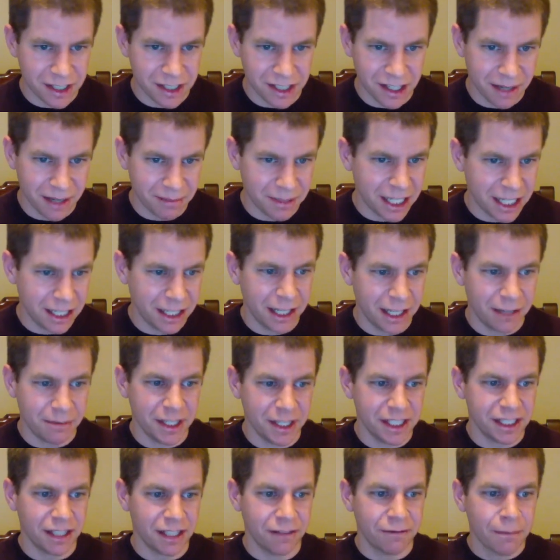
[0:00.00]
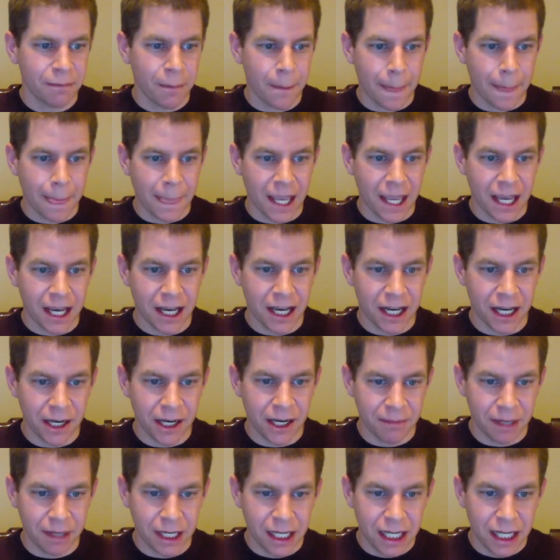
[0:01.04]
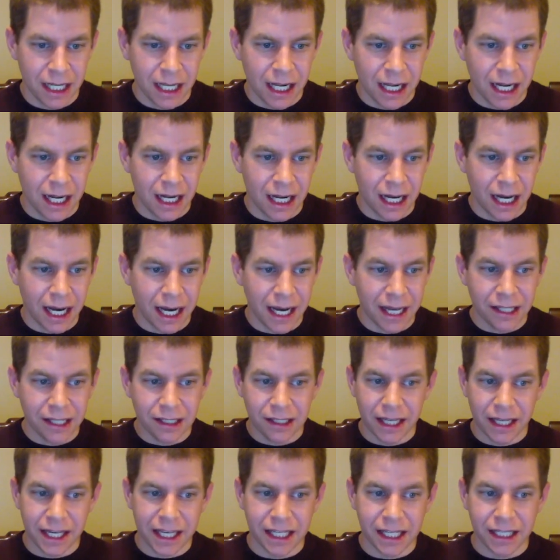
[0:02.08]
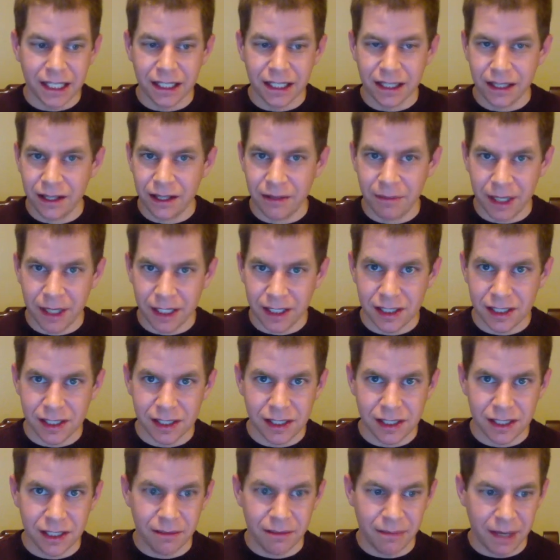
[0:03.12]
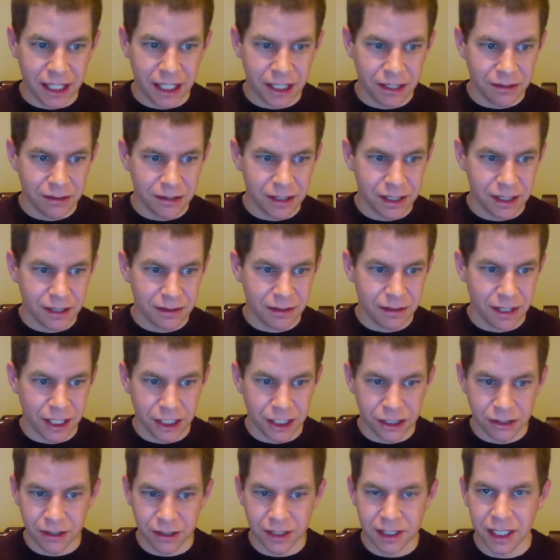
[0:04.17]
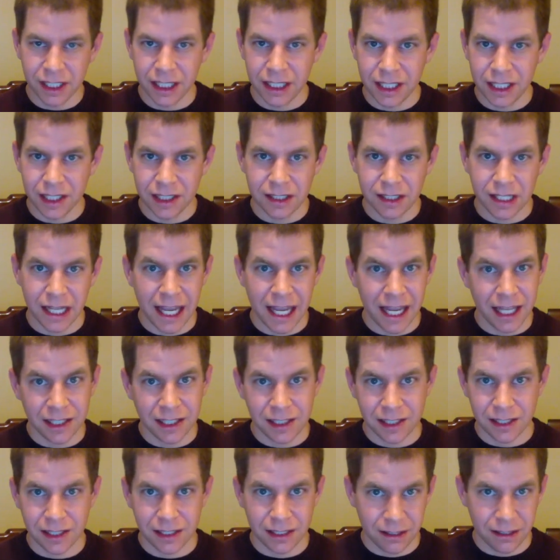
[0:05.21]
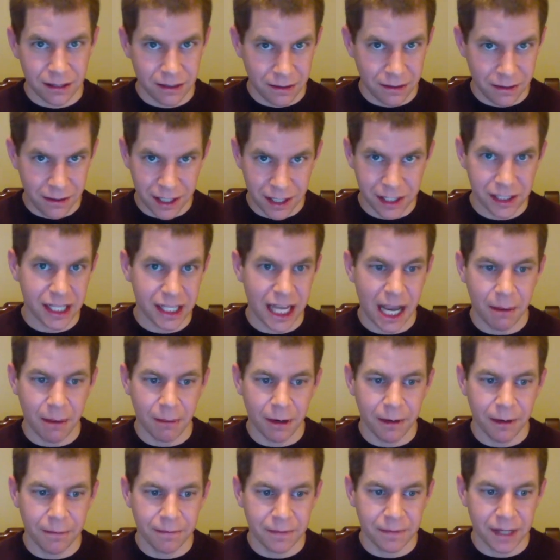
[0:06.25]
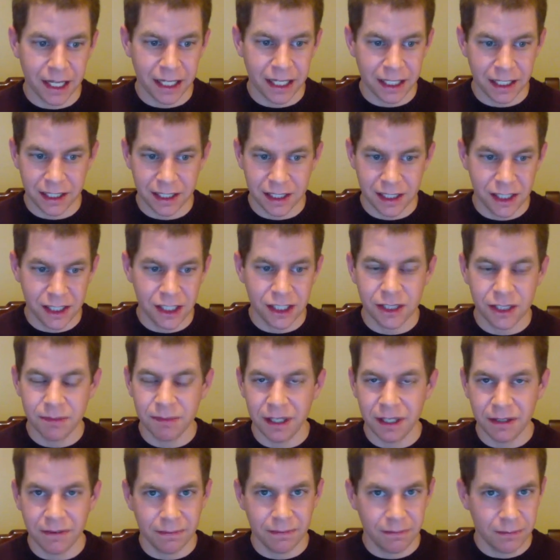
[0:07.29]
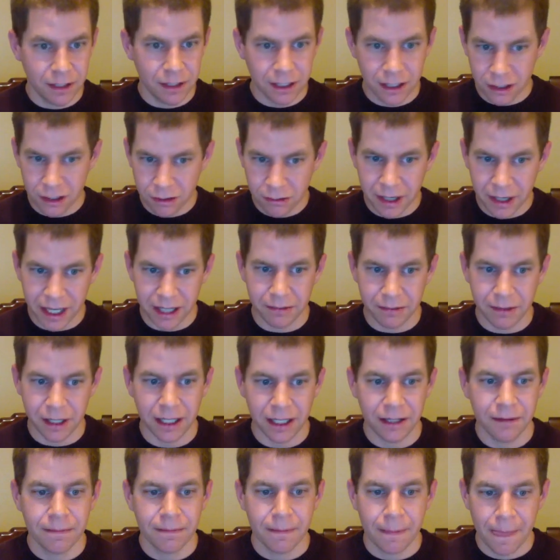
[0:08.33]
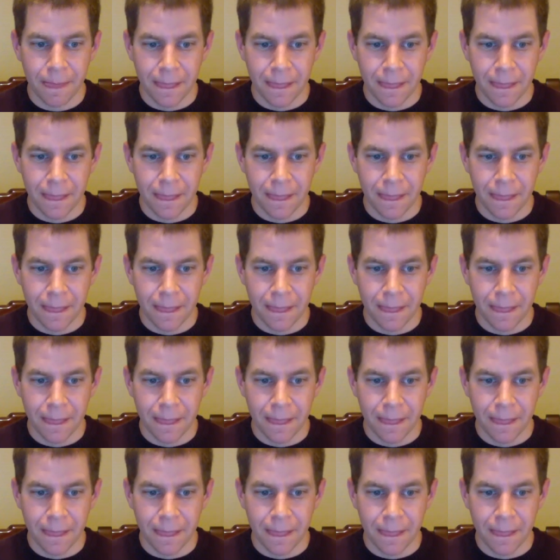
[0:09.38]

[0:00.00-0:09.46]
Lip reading: Sorry, I'm getting ahead of myself. I like the buttons, the menus, the controls on this, hence this camera, and it suits me quite well.